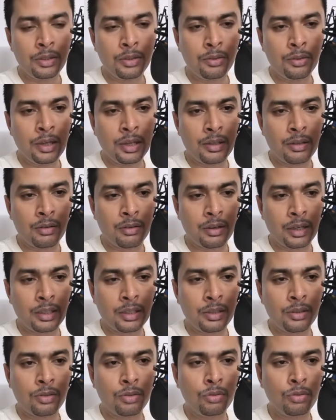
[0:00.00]
You get
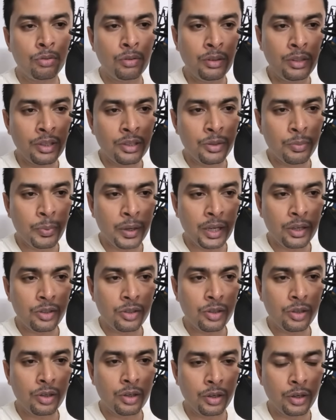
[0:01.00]
directed to this
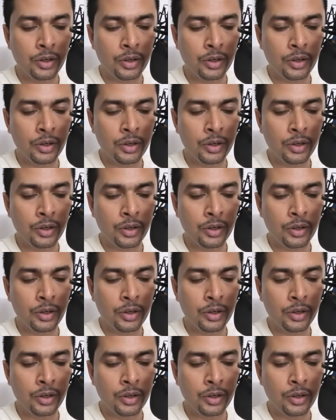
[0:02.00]
page.